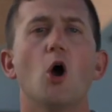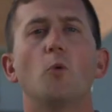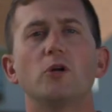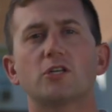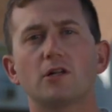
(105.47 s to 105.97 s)

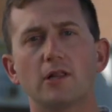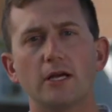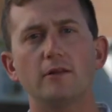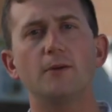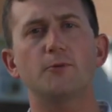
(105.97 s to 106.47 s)
which
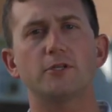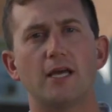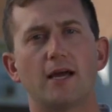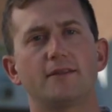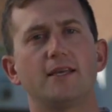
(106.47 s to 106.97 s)
clearly
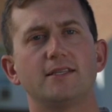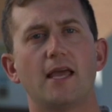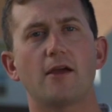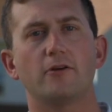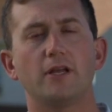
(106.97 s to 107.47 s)
protect the
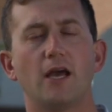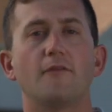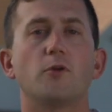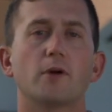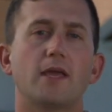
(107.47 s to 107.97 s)
integrity of
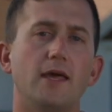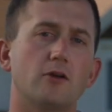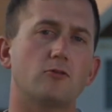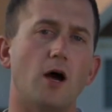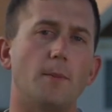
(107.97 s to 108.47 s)
the organic
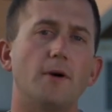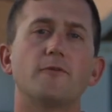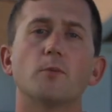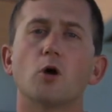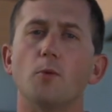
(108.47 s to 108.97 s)
crop
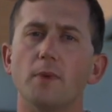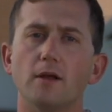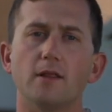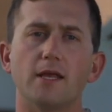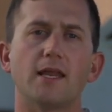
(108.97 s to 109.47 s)
from
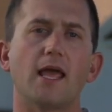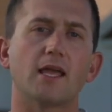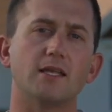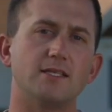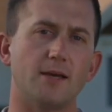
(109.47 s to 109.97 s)
commingling and
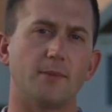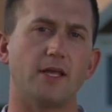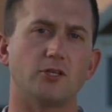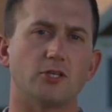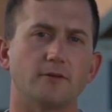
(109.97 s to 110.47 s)

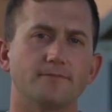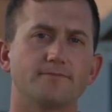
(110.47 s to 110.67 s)
contamination.